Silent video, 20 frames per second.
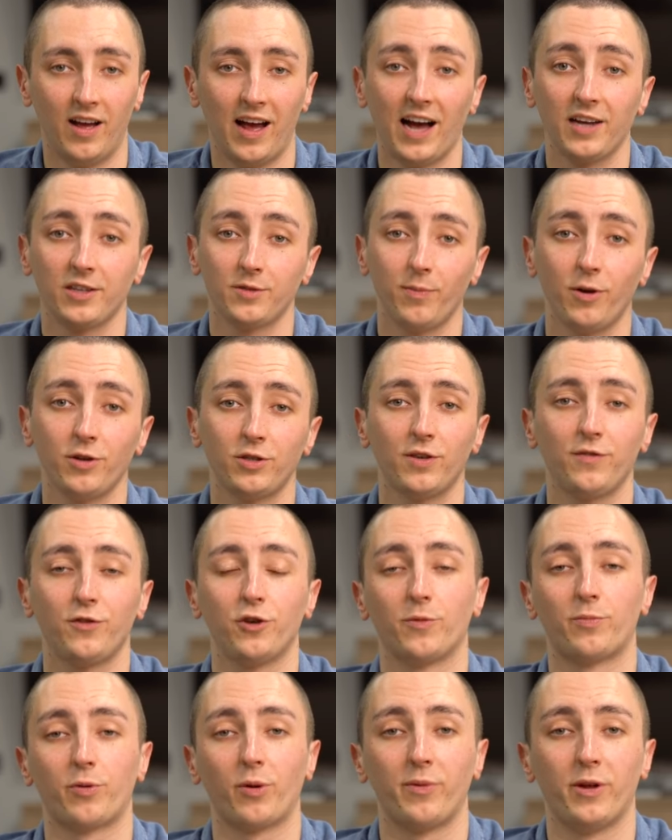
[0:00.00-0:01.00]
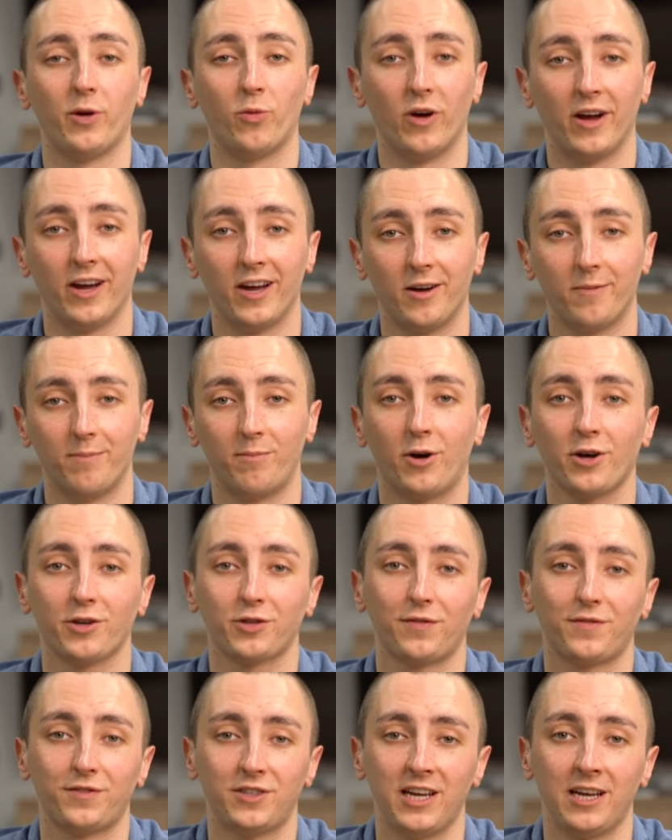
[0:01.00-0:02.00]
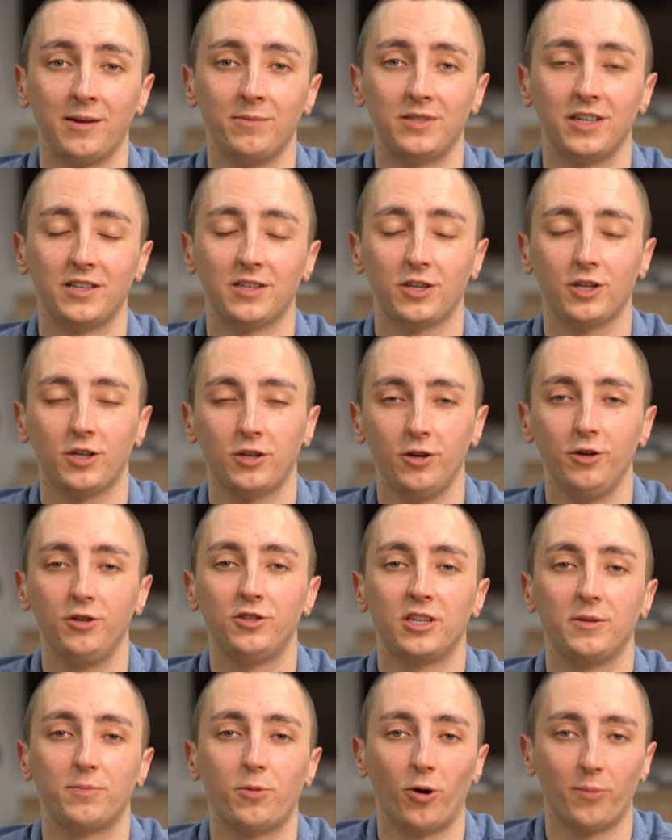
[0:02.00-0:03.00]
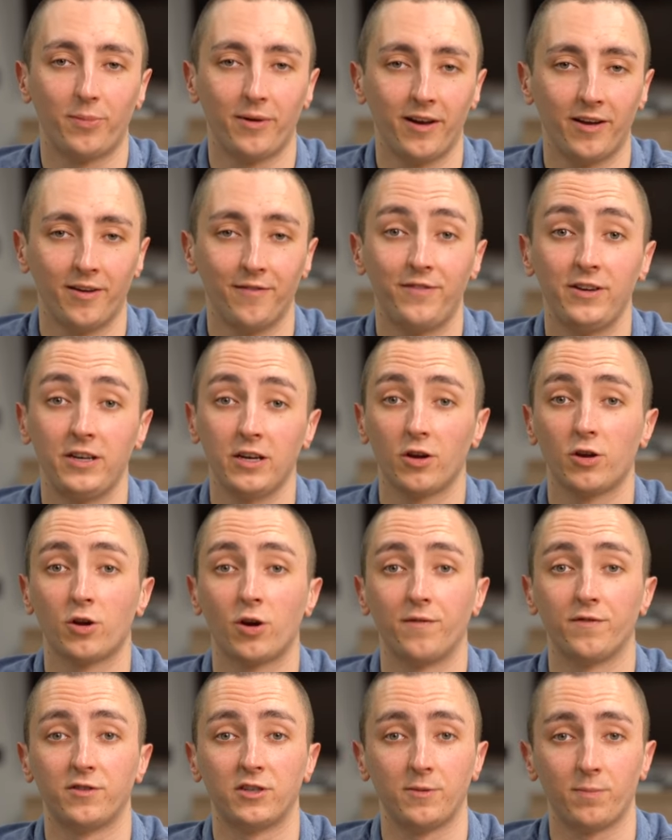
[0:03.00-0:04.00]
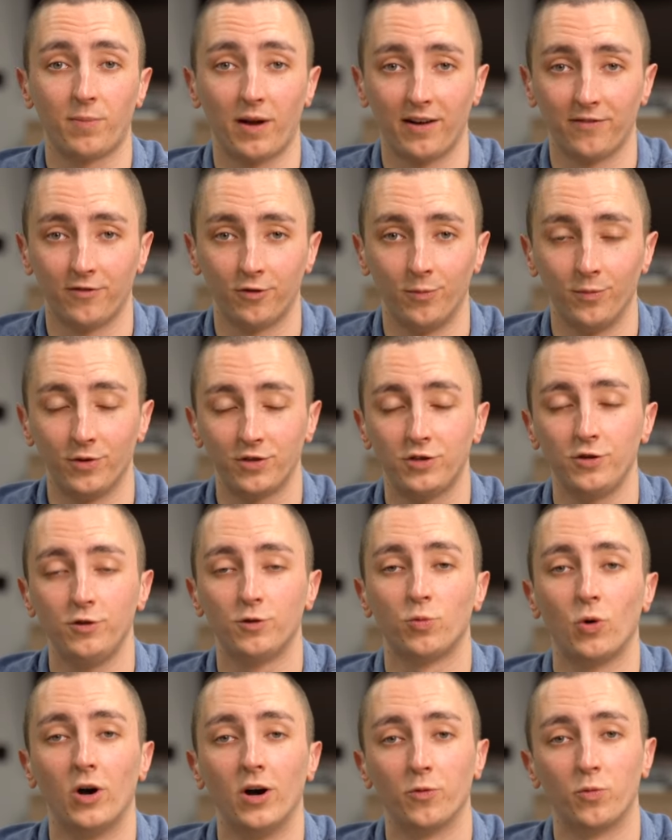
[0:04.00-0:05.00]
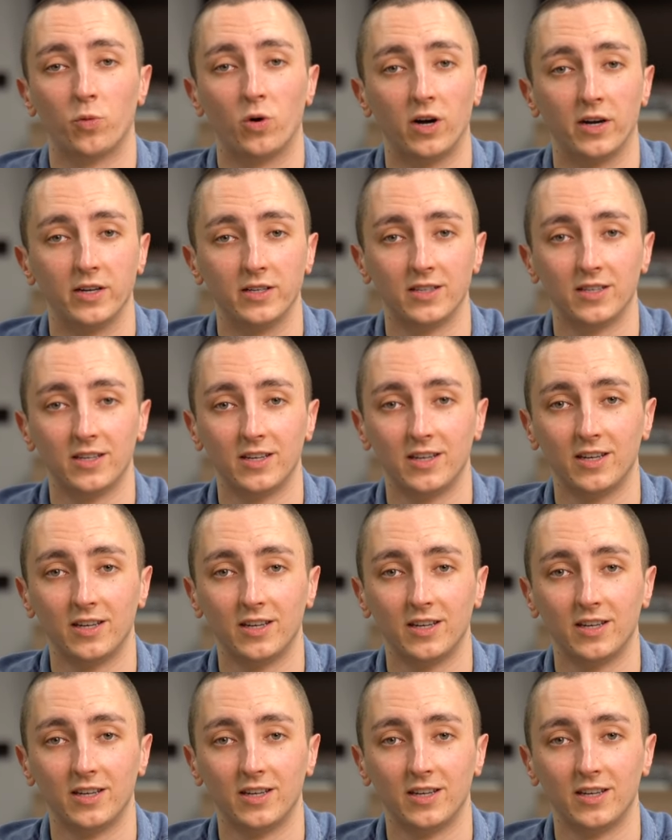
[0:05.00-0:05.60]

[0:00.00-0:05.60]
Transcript: As most of you are probably aware, Microsoft Teams is a hugely popular video conferencing platform that's used worldwide.